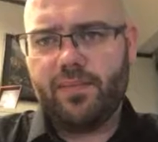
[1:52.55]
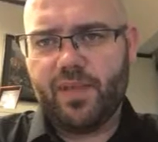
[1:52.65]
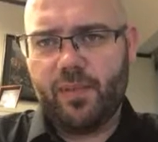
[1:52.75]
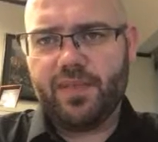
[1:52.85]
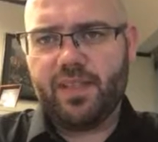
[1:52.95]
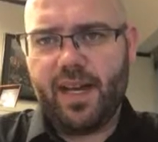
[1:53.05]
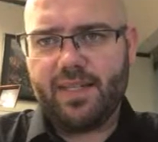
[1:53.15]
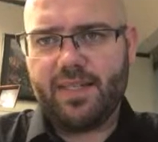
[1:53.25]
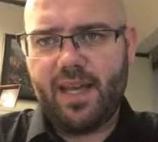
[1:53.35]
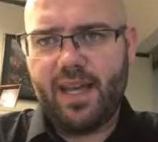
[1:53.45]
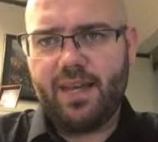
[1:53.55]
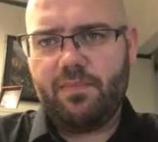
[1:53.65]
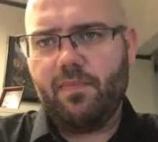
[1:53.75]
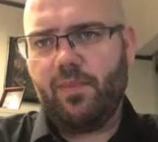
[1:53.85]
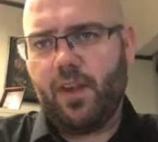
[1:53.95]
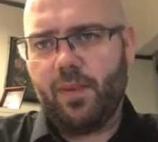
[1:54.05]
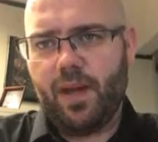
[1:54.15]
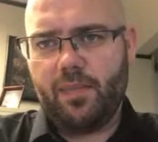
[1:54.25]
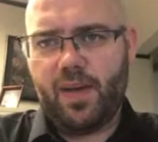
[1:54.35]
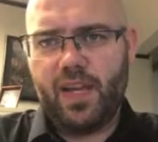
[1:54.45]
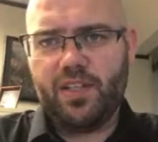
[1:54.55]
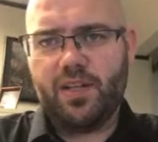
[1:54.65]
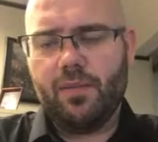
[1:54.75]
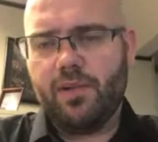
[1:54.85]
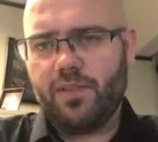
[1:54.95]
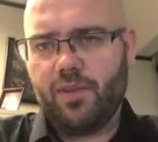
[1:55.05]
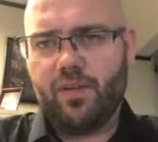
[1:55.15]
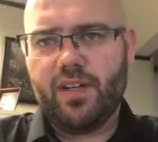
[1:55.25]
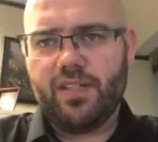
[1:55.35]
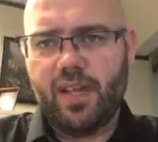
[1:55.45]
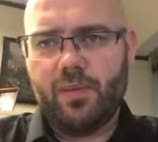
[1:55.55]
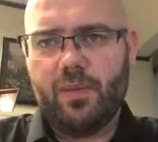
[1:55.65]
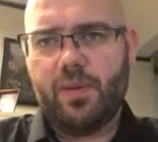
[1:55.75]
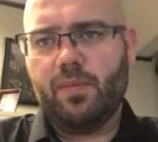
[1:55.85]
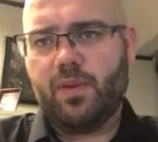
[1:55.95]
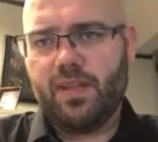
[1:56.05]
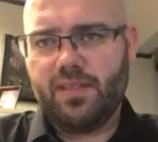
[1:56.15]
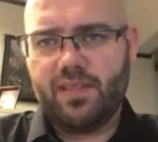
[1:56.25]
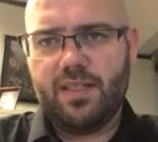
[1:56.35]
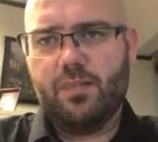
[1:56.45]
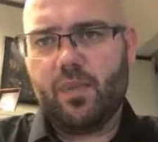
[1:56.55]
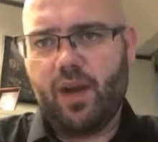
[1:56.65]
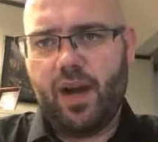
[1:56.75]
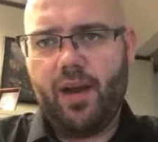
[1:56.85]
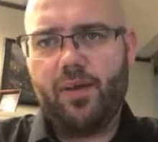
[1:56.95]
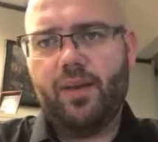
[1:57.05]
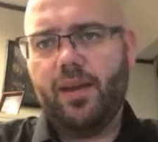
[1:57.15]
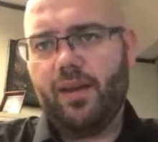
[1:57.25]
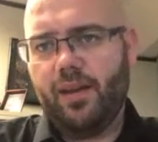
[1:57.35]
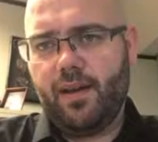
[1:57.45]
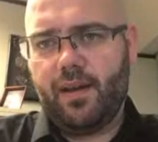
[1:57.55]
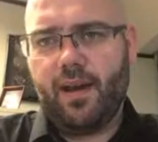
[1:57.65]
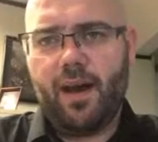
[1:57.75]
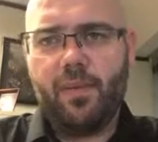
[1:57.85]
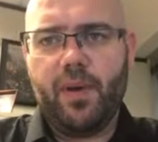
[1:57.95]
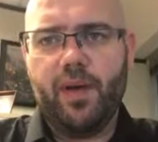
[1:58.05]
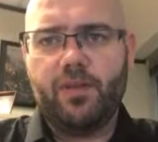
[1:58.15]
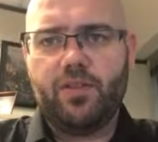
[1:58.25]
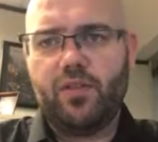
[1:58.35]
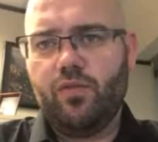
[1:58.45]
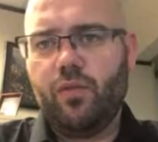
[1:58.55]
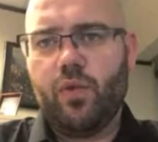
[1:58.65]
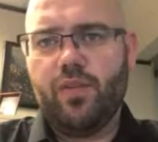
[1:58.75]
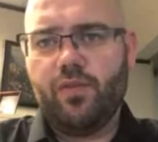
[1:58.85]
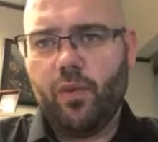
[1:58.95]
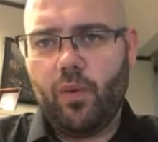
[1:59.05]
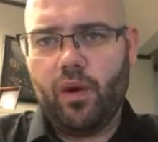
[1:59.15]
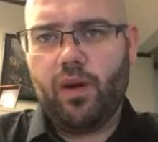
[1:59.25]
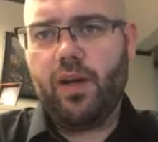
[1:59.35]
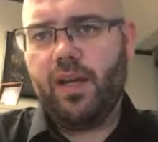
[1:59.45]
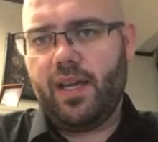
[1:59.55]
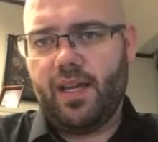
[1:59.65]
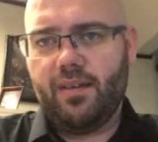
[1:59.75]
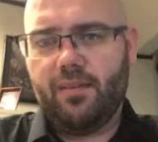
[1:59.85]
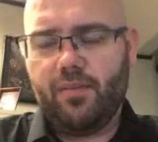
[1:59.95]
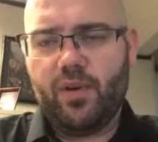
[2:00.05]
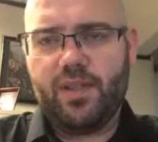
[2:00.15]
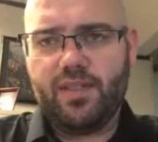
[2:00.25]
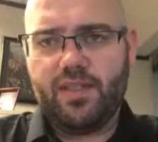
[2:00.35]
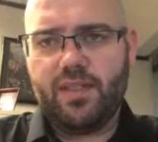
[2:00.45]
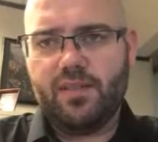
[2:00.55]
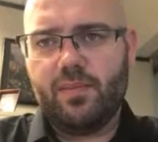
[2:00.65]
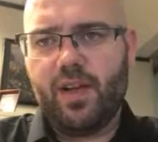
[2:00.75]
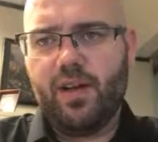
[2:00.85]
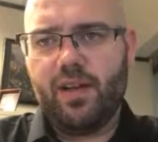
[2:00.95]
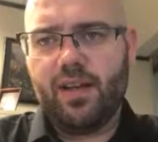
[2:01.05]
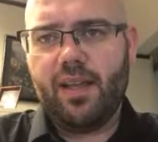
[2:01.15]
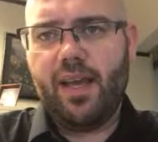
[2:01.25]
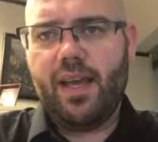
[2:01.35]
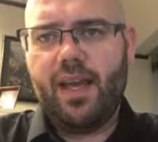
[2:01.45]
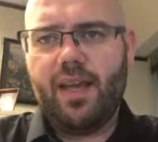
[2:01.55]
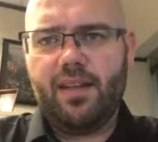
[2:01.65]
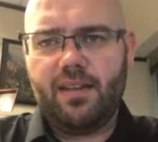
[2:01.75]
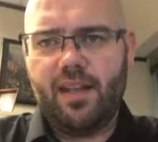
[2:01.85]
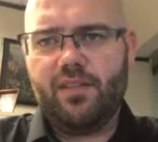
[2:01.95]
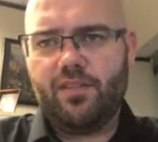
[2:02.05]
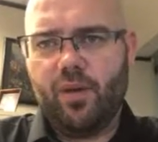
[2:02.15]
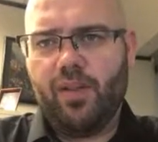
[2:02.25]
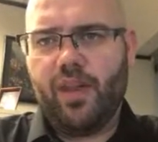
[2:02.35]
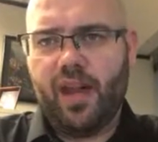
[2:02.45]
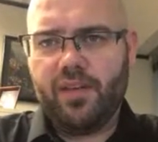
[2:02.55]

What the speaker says: someone's last name followed by a page number. So for example, it'd be parentheses Brown, comma 244, end parentheses, period. And so then